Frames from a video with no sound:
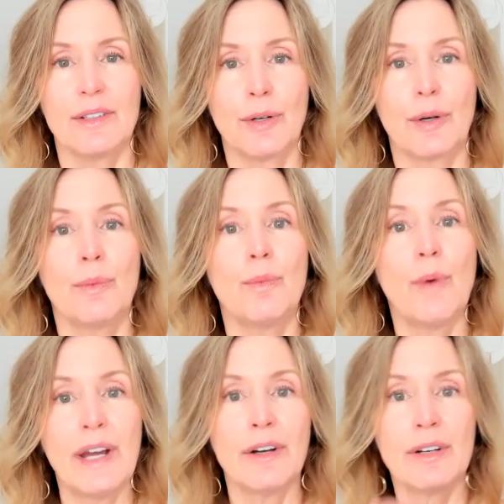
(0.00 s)
your
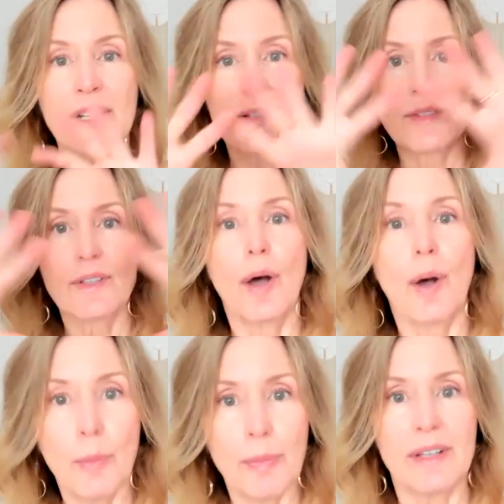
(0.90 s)
awareness
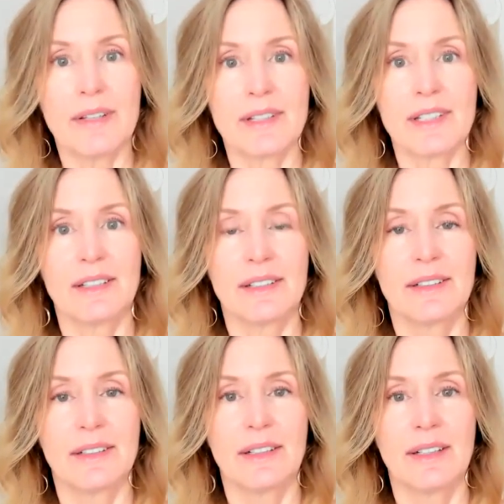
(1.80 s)
opened,
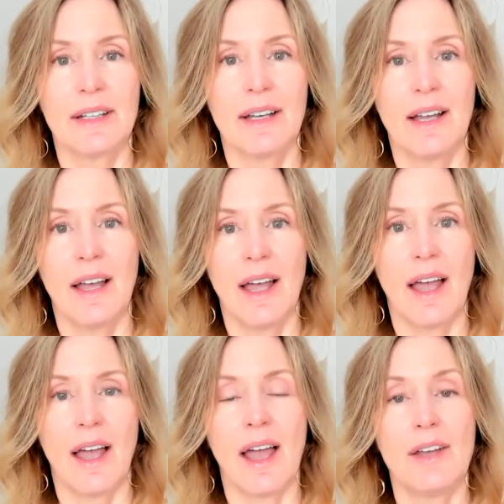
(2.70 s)

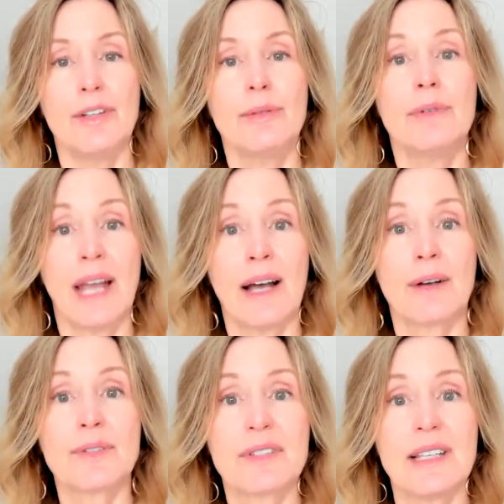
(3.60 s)
and you
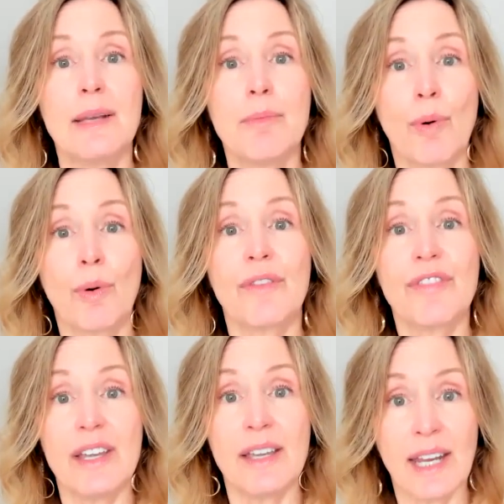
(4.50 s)
now see more of
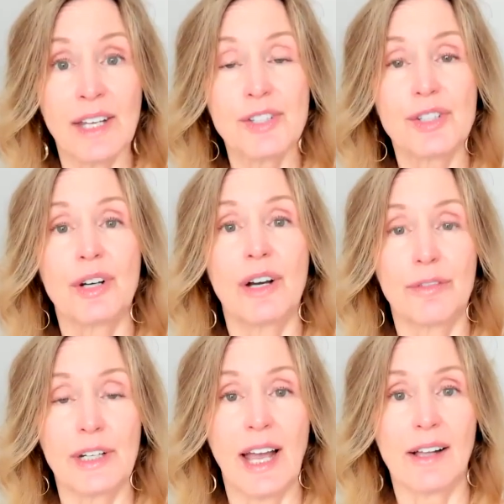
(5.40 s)
the nature
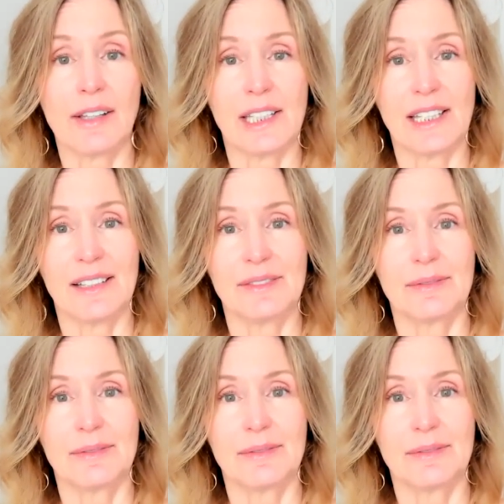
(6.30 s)
of reality.